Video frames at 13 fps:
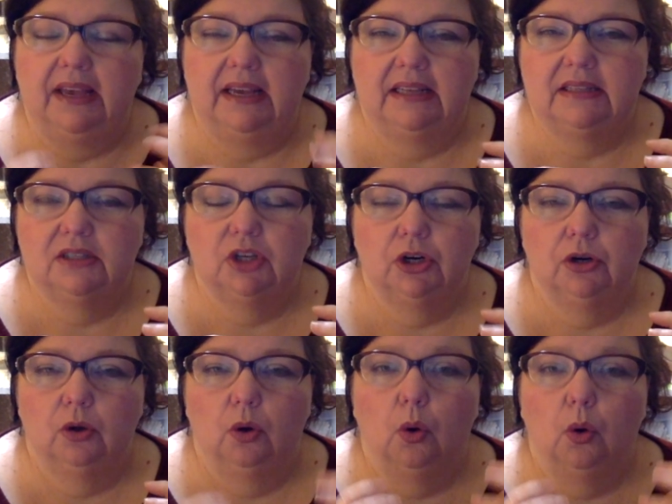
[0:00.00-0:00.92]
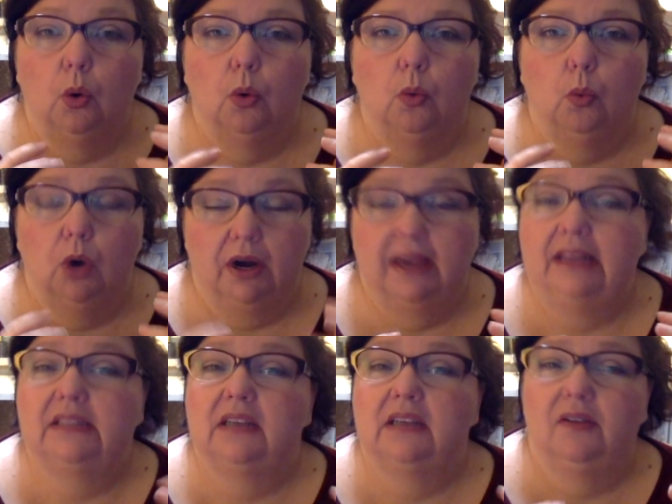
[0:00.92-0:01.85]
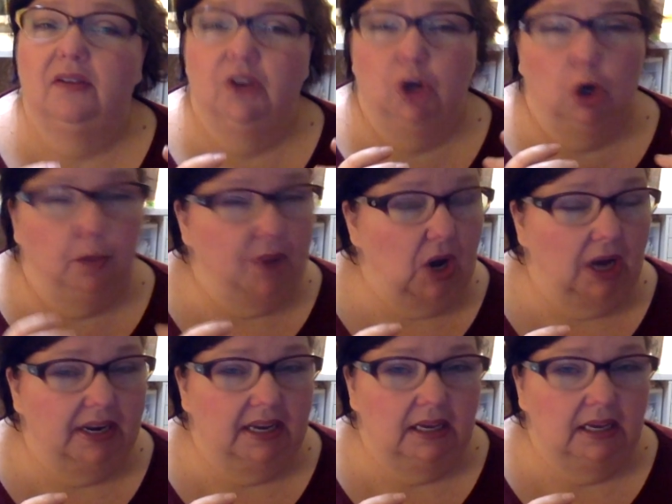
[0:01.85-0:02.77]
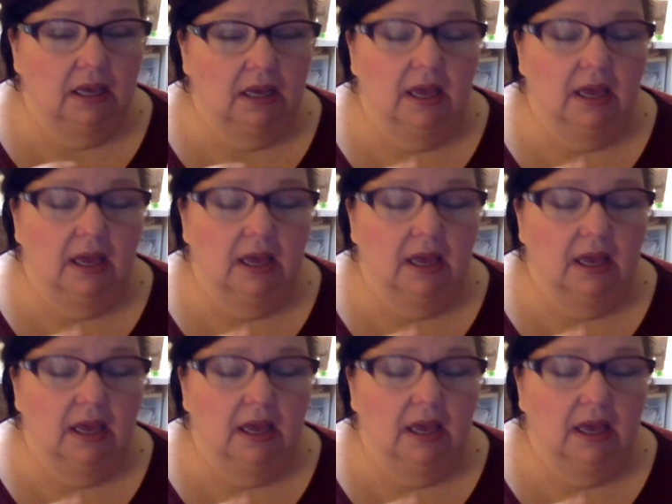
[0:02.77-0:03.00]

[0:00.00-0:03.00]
internal workings of her body,